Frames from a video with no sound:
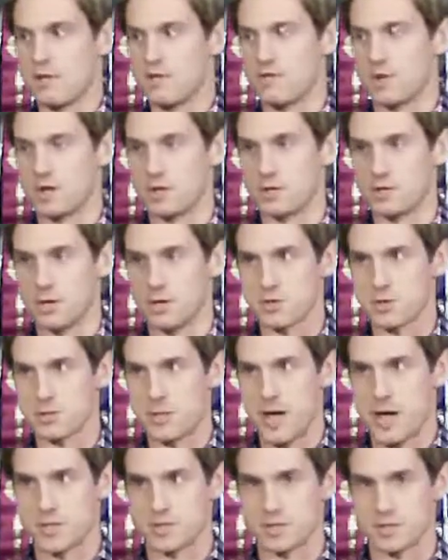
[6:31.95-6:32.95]
Fellow
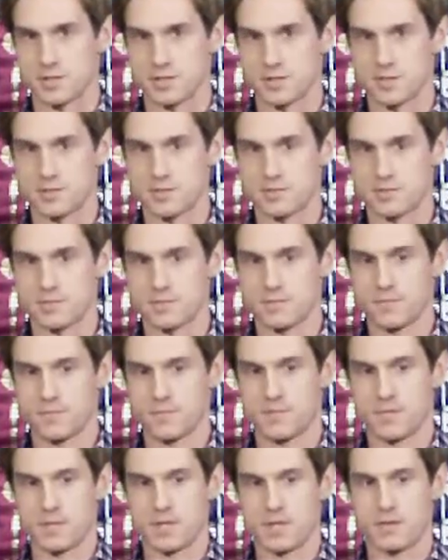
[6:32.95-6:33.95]
Toastmasters,
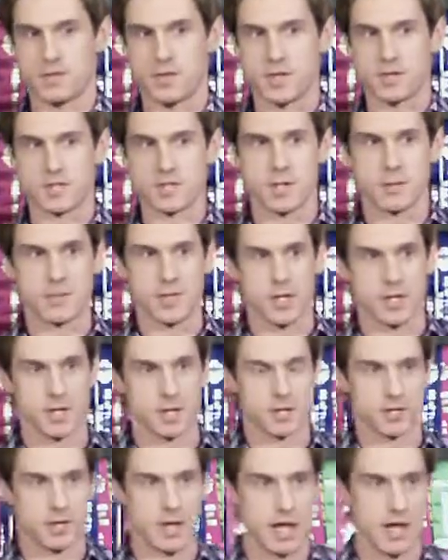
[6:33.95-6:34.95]
if there's something in
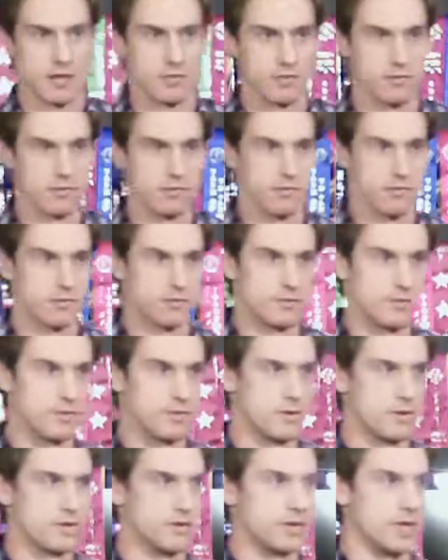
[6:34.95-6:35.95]
your life
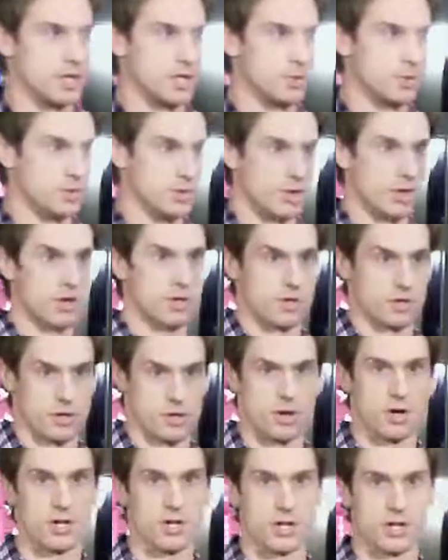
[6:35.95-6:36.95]
that you would call your
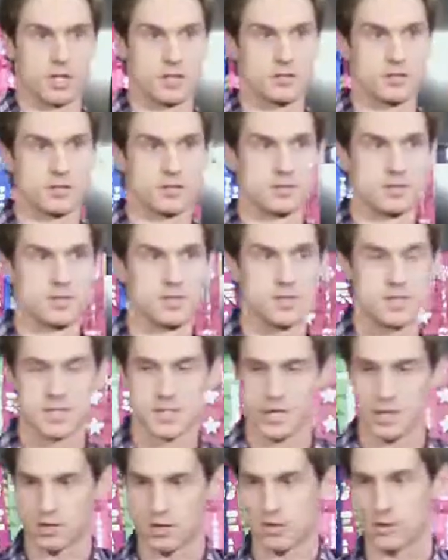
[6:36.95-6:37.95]
calling,
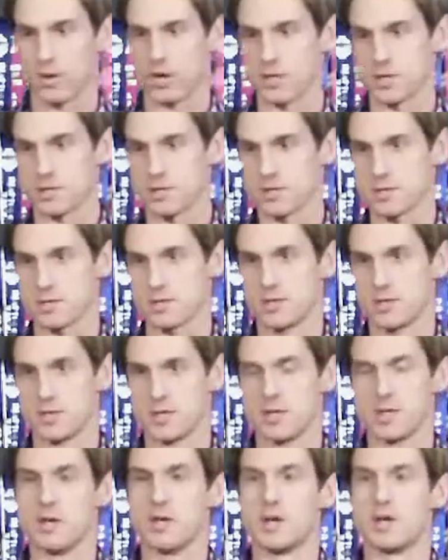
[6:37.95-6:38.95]
stay the course.
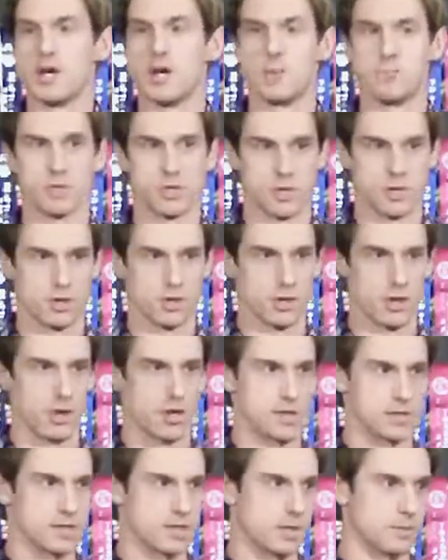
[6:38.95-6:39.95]
I'm sure your
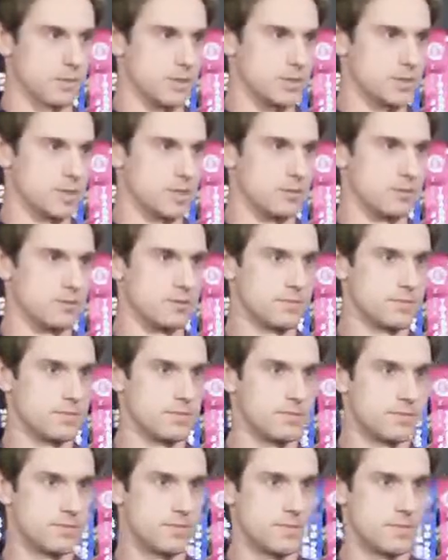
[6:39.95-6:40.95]
call is coming soon.
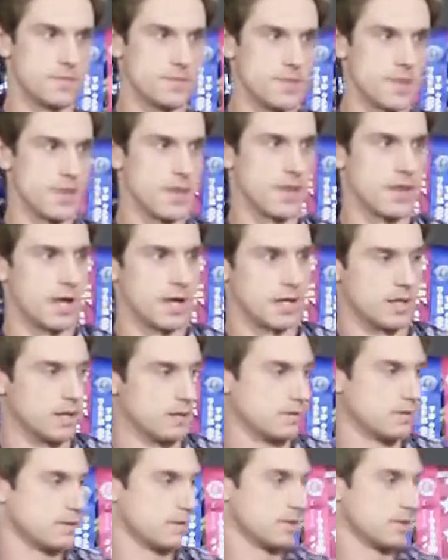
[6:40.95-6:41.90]
Thank you.